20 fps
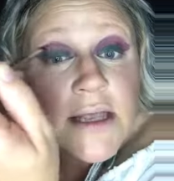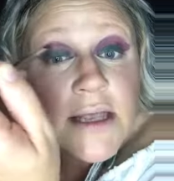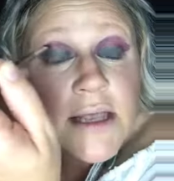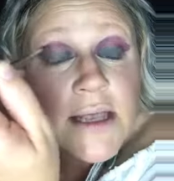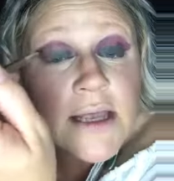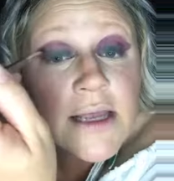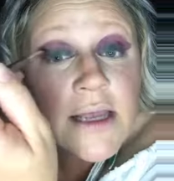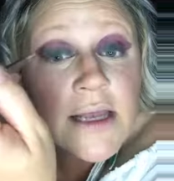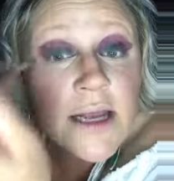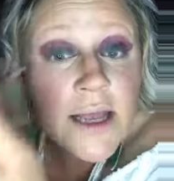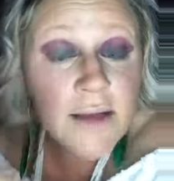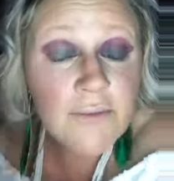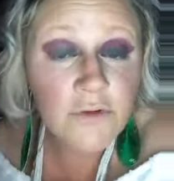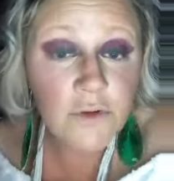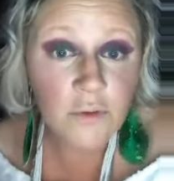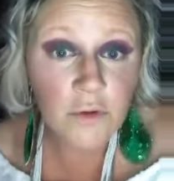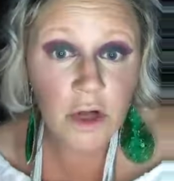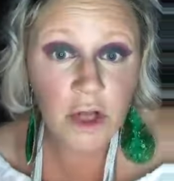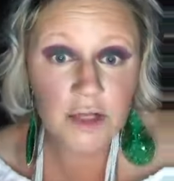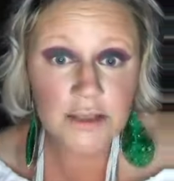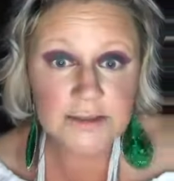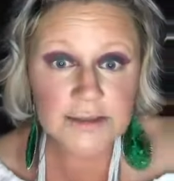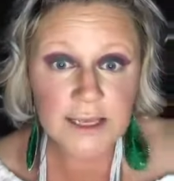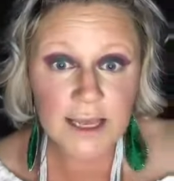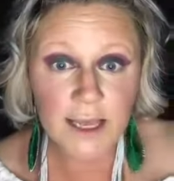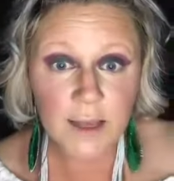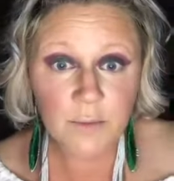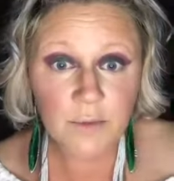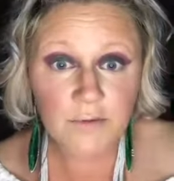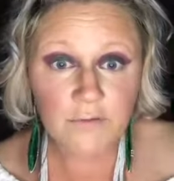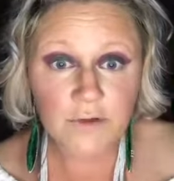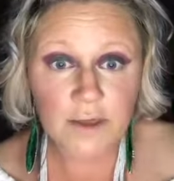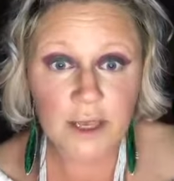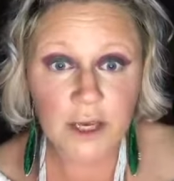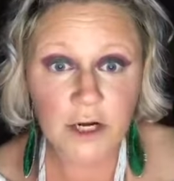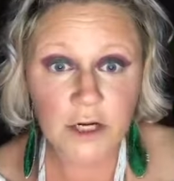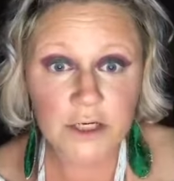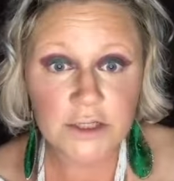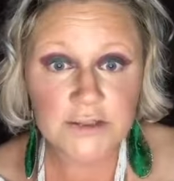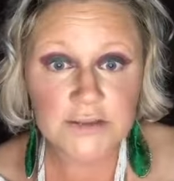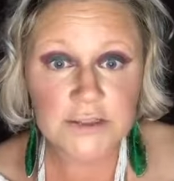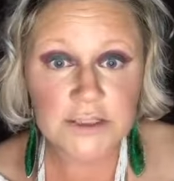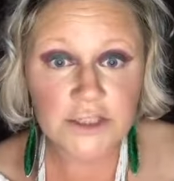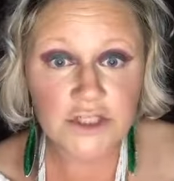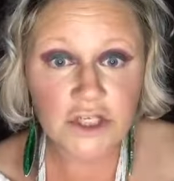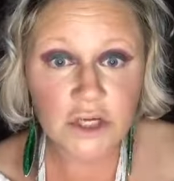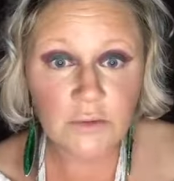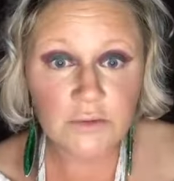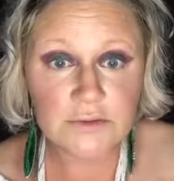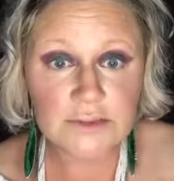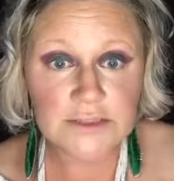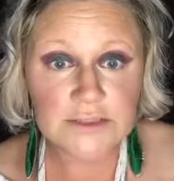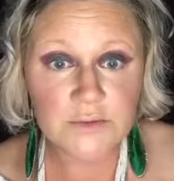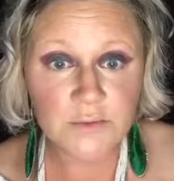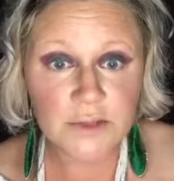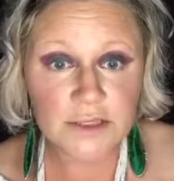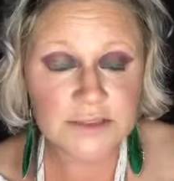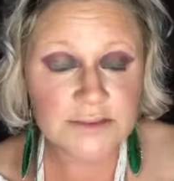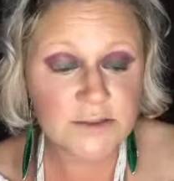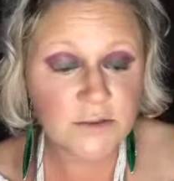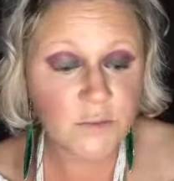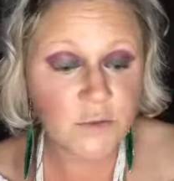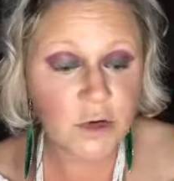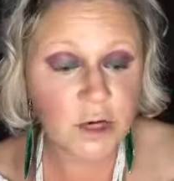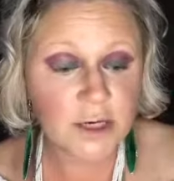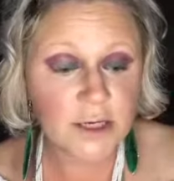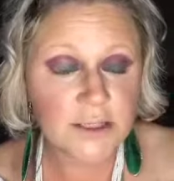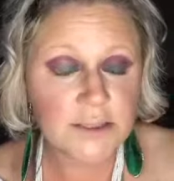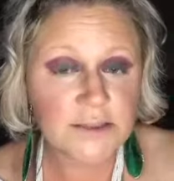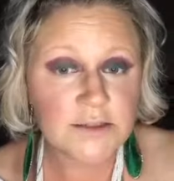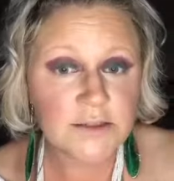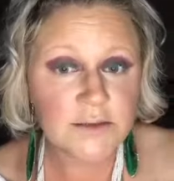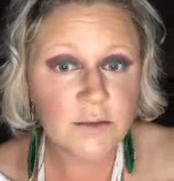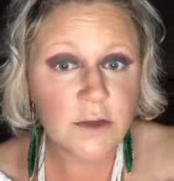It can have the wrong type of hairs that don't displace the product